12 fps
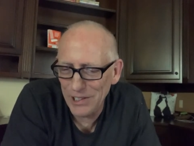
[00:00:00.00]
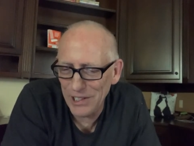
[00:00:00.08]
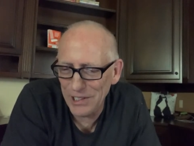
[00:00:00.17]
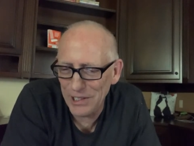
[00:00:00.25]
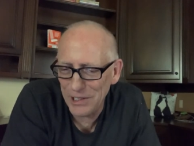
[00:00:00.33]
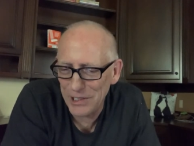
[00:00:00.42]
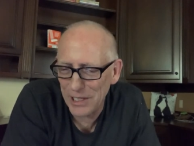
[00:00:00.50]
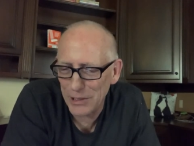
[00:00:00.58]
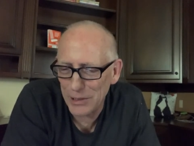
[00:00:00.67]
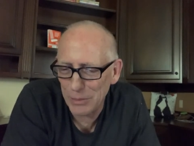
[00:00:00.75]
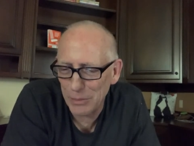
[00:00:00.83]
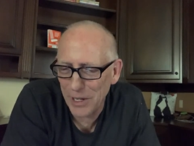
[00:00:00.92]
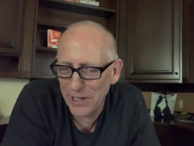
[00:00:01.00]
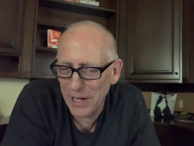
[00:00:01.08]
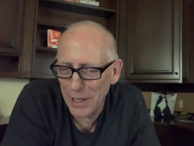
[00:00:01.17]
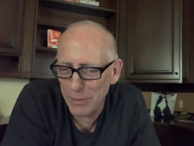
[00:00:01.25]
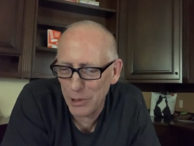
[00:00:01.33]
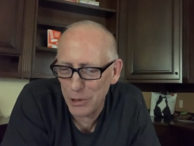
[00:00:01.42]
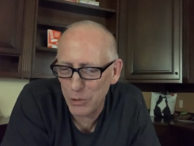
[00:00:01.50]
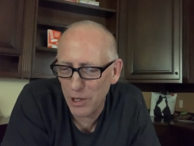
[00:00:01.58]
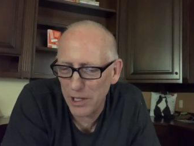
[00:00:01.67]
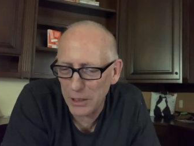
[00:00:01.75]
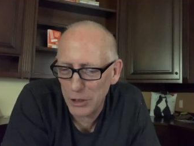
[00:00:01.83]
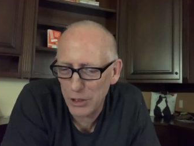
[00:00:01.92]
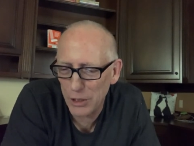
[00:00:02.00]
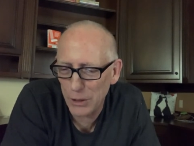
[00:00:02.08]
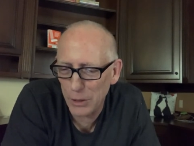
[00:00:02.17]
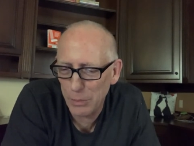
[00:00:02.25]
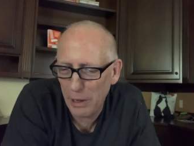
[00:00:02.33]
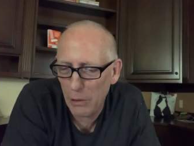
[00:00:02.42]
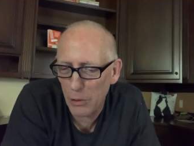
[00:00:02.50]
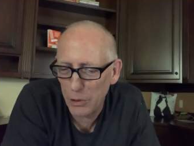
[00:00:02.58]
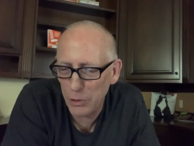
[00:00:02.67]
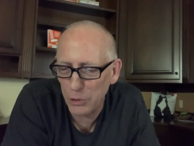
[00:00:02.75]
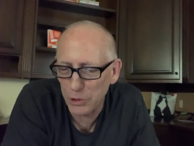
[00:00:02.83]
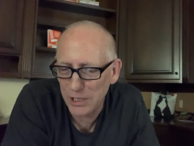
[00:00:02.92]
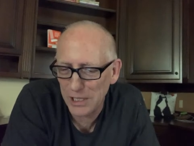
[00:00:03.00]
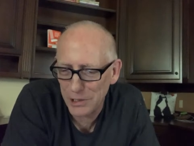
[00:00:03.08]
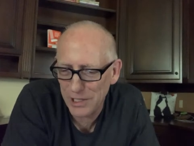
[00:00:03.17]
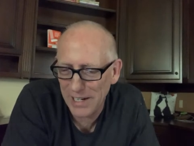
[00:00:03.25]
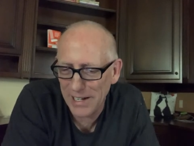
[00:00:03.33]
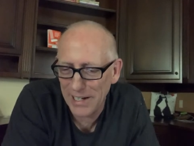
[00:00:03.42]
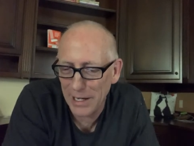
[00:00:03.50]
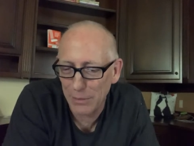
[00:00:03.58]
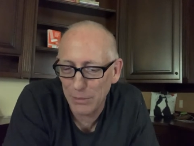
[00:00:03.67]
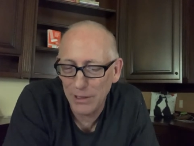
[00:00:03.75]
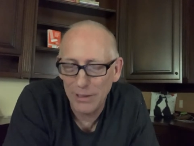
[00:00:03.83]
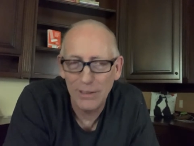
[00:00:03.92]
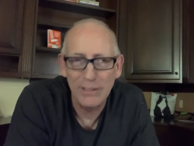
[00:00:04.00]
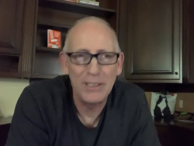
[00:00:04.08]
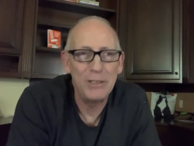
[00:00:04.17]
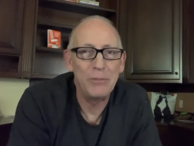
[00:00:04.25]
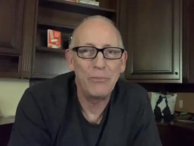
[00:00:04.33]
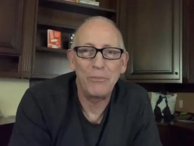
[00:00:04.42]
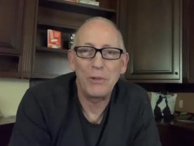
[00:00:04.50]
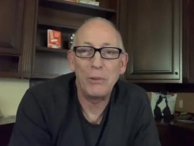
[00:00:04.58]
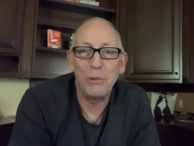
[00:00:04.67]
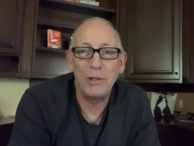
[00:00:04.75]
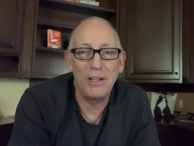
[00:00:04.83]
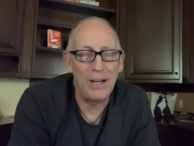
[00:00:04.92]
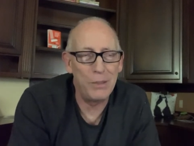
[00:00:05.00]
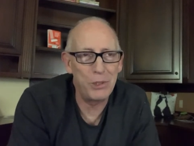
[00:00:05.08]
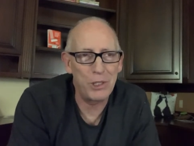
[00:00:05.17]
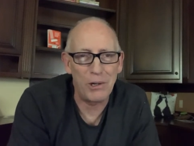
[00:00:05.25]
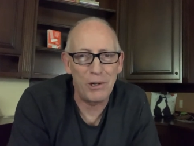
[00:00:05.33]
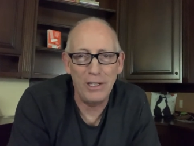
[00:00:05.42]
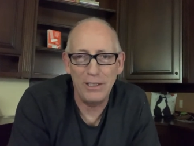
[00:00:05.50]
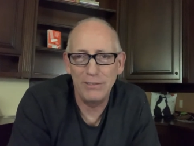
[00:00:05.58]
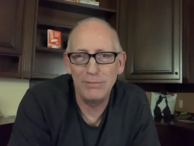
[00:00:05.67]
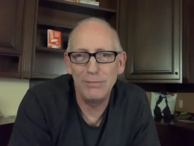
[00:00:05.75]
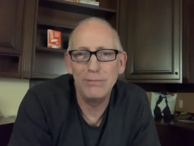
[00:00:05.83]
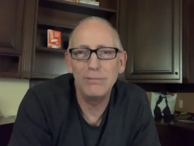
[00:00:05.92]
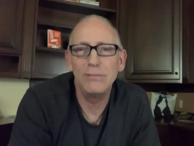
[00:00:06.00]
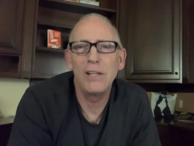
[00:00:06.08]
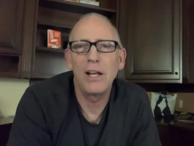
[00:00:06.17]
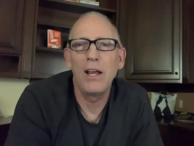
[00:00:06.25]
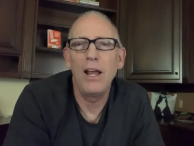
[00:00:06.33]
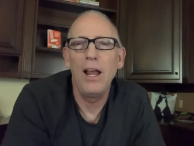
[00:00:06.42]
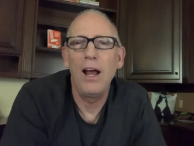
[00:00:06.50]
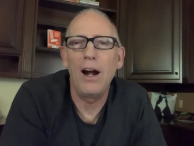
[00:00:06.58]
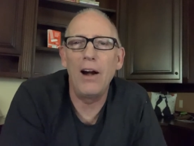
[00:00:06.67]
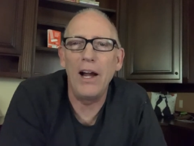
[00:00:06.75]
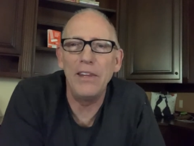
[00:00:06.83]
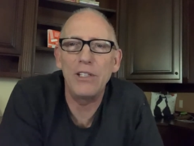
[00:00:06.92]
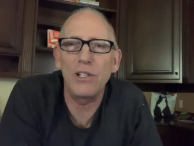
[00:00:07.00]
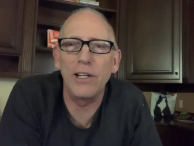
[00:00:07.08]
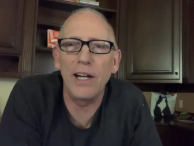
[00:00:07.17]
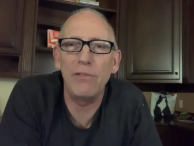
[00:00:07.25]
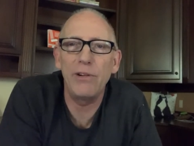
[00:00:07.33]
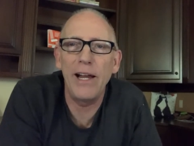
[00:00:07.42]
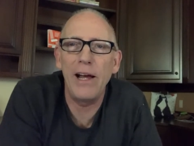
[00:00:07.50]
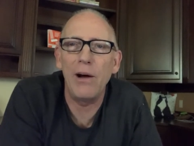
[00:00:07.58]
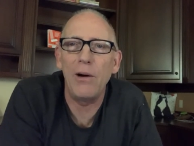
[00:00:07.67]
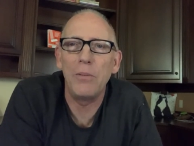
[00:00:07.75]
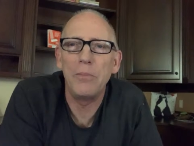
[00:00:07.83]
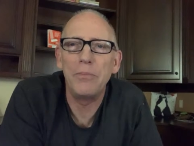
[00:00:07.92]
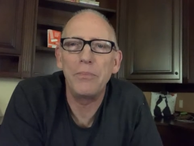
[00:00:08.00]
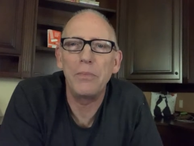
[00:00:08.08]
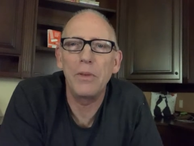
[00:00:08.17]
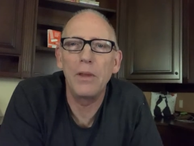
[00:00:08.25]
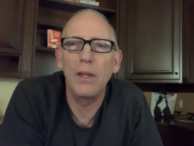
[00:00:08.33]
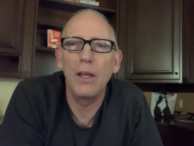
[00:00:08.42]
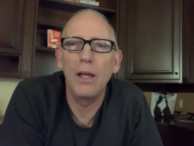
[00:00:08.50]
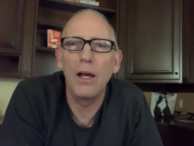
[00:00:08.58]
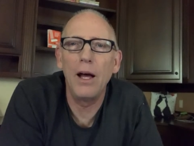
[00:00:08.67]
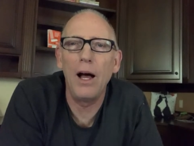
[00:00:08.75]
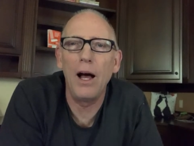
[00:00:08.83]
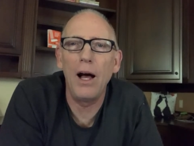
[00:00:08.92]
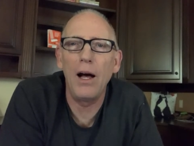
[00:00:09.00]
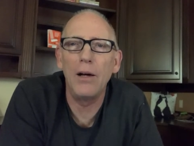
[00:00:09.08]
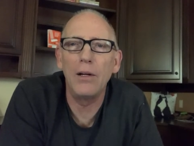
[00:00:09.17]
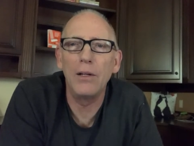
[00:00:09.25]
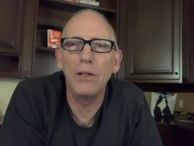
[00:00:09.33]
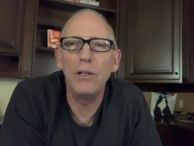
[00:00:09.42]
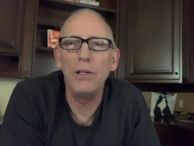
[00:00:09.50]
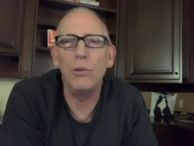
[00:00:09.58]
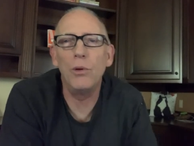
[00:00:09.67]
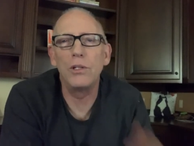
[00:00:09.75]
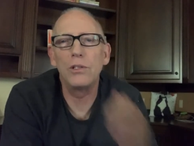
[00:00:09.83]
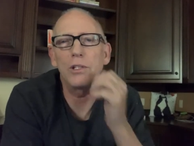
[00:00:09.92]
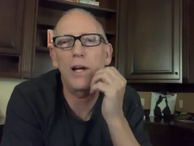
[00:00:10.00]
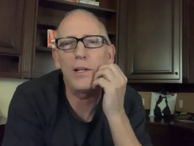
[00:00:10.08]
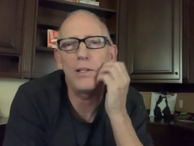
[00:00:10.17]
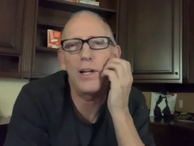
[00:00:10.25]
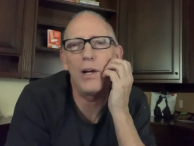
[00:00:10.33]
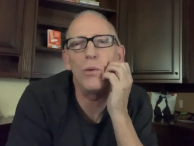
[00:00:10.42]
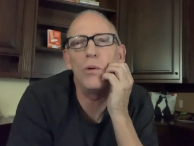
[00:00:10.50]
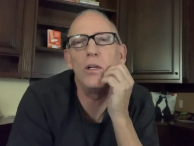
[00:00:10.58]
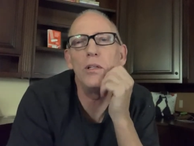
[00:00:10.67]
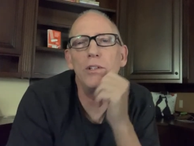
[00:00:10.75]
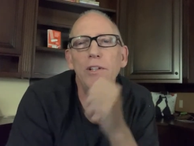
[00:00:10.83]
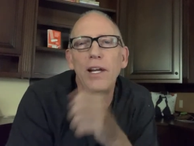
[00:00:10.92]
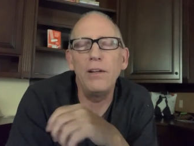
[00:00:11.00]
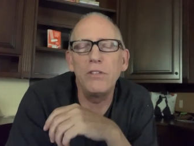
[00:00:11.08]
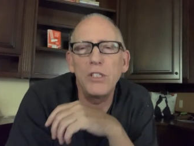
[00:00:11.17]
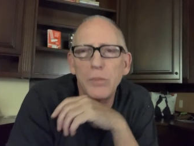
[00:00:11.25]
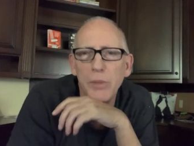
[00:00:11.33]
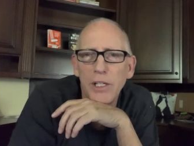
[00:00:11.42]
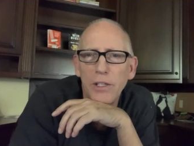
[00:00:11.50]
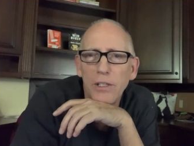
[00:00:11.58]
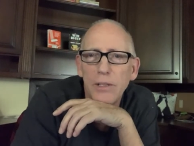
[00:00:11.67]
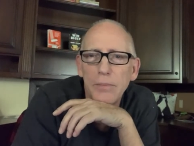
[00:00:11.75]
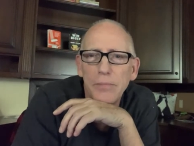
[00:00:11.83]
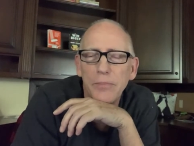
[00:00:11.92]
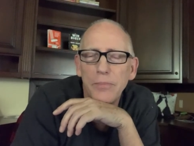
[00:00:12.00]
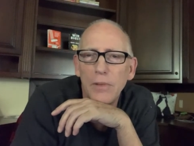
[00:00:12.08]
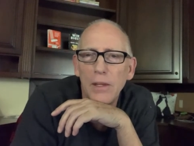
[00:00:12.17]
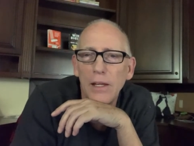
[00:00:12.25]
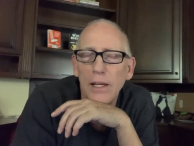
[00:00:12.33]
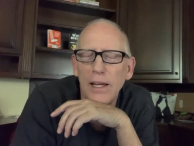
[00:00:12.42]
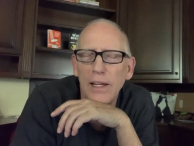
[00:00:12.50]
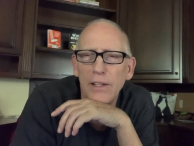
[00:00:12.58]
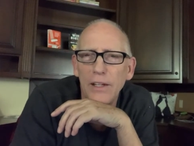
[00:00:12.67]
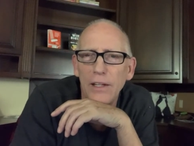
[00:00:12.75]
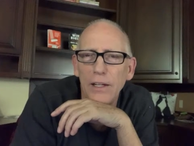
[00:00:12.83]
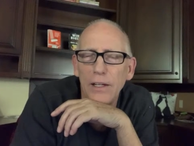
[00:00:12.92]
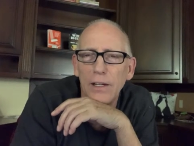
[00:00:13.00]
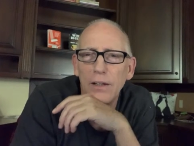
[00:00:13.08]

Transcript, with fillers: Dee Dee says, My neighbor is running his third power tool since 10 a.m. Well, I'm sorry. All right, that's all I got for now. Uh, you want Scott to get with Dave Smith and the.